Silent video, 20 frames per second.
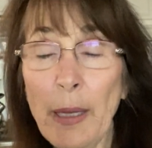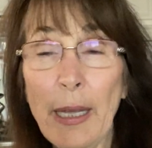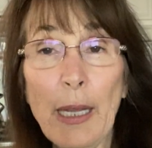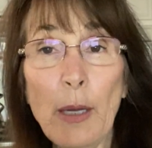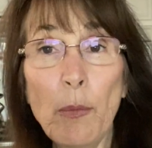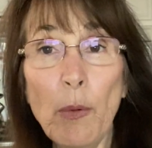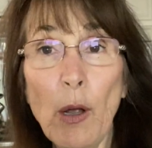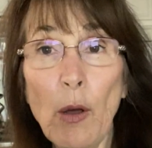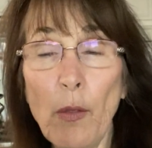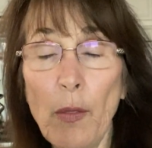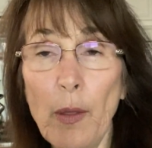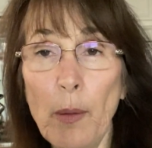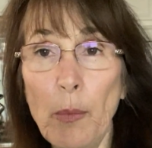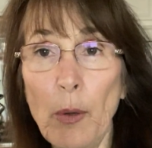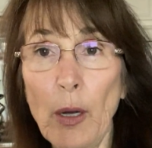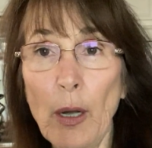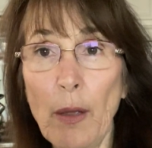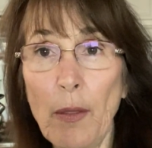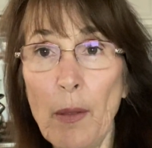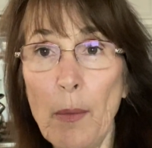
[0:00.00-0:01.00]
He wrote the
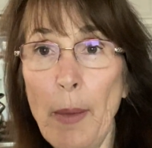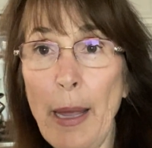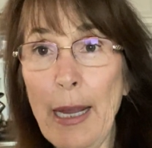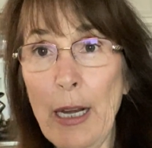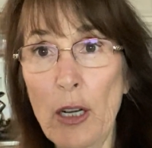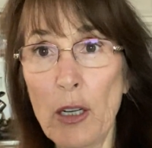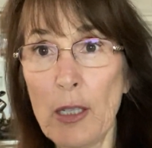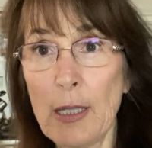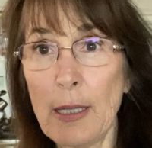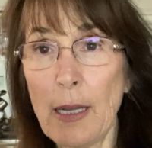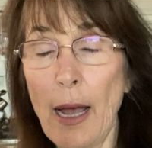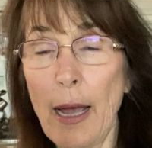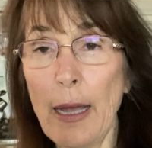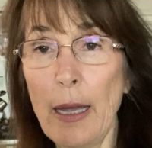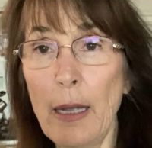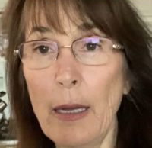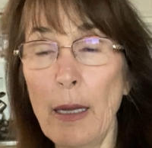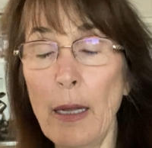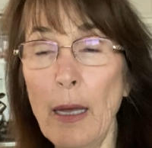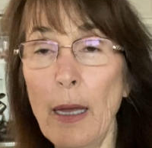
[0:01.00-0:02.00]
book, The Maker's
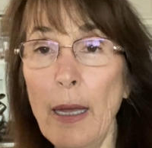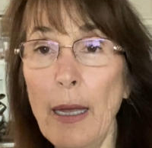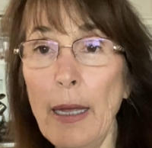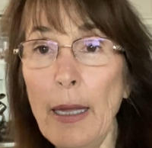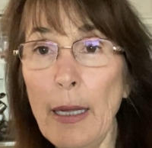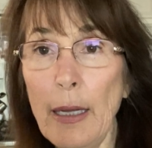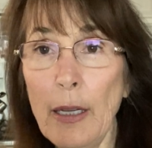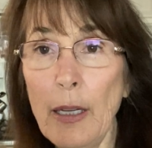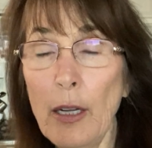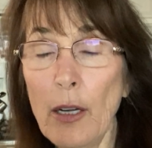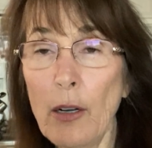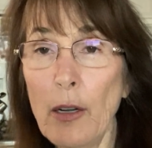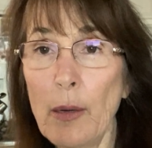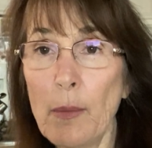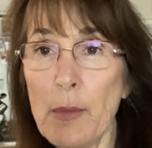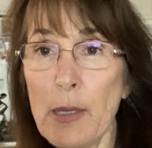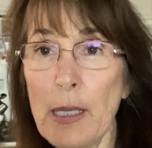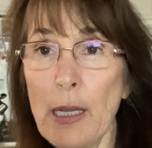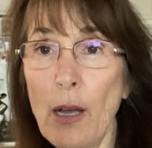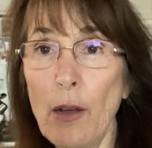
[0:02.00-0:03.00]
Diet. He cured
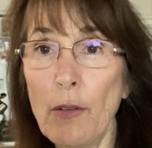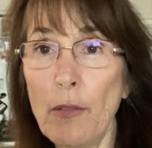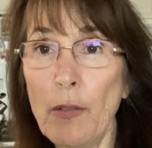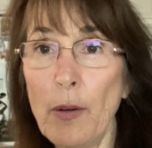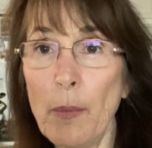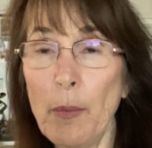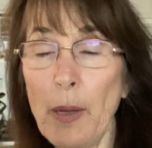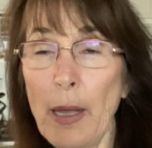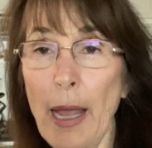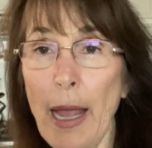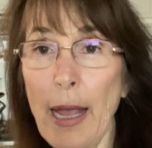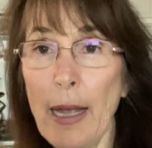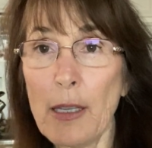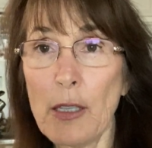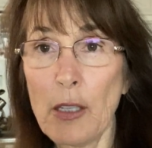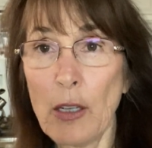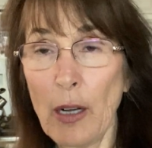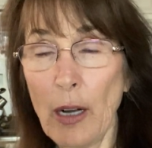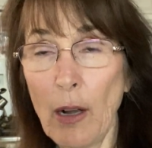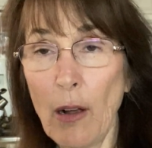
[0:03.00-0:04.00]
himself from
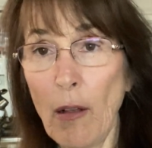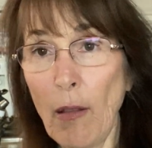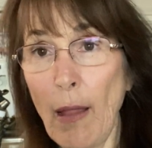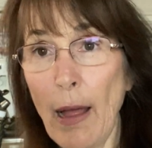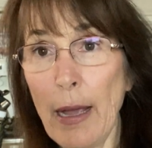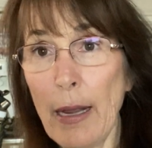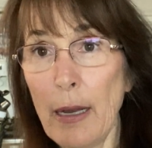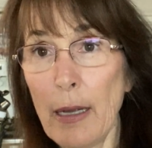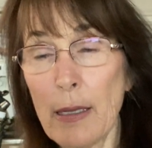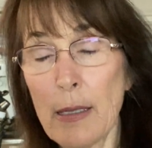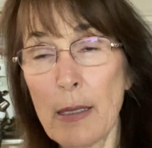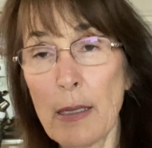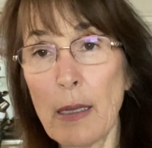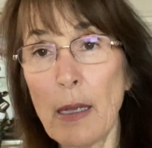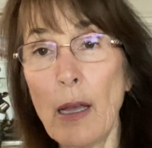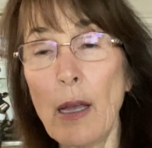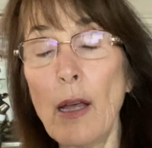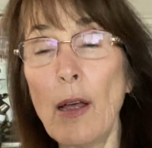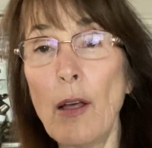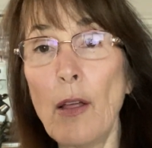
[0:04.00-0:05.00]
cancer and colitis
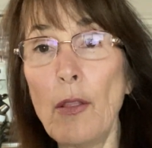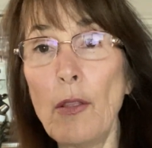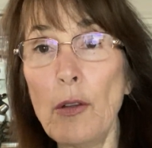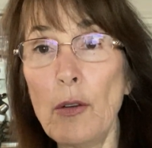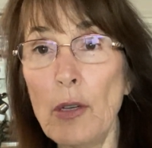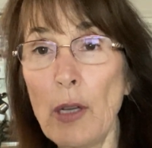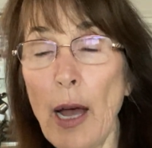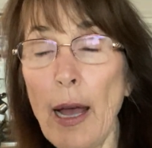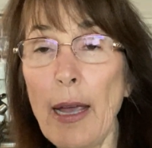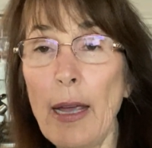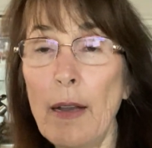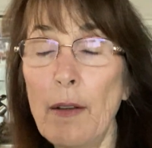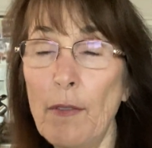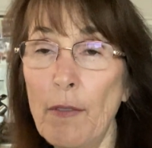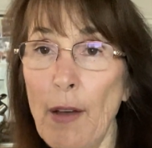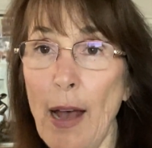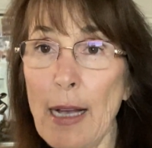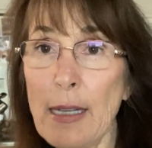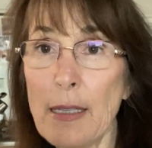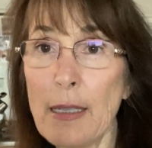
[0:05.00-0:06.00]
through diet and
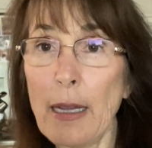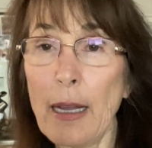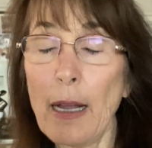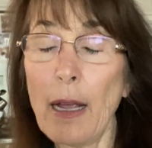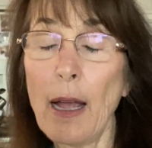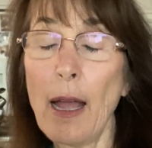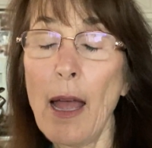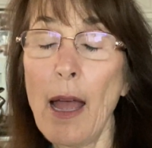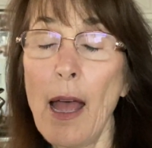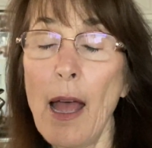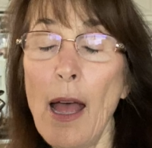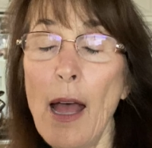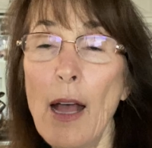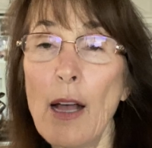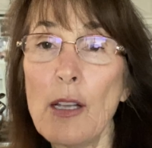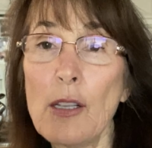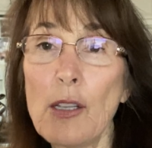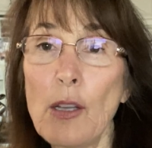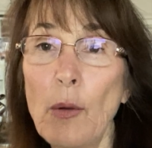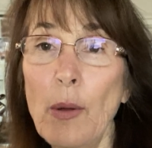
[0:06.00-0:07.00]
fasting.
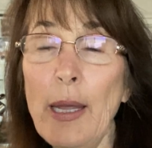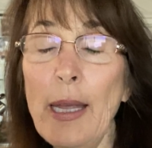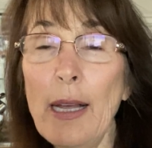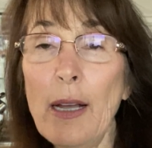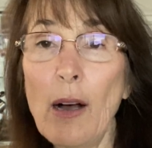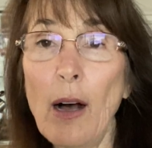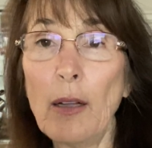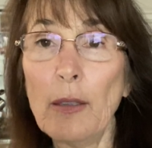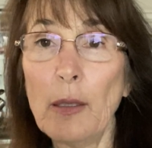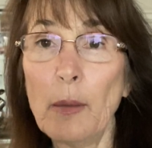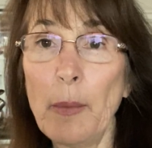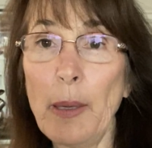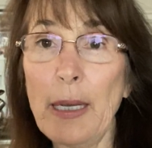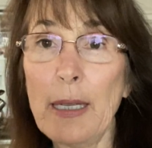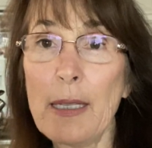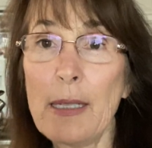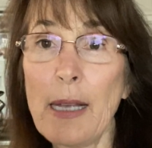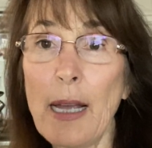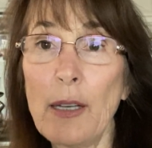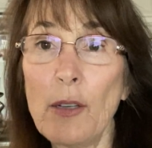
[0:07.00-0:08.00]
So he called him
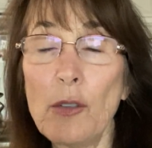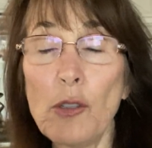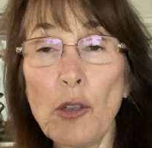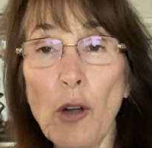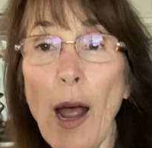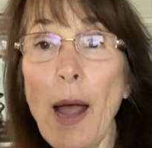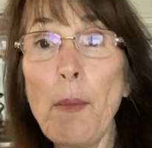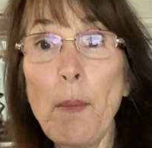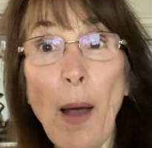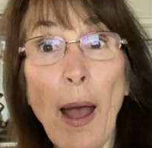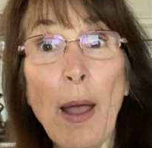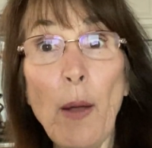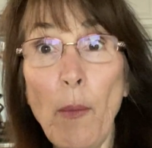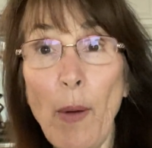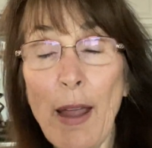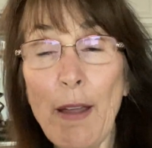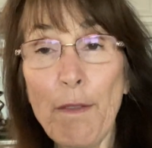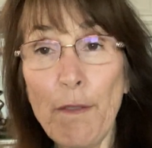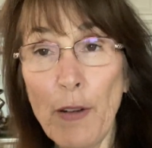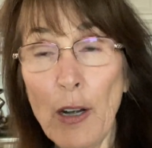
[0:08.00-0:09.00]
and said, Try my
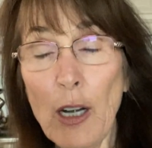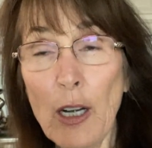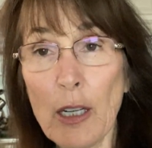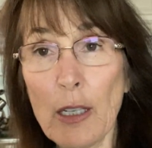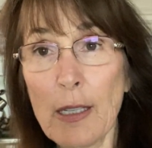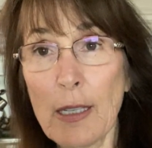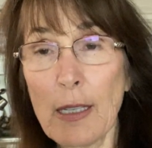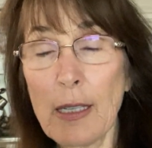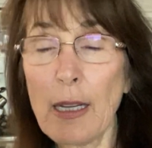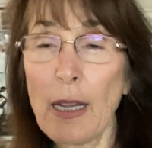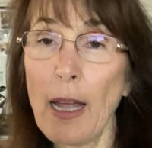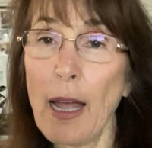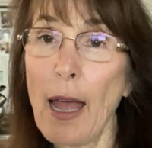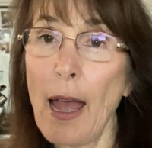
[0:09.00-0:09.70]
way first.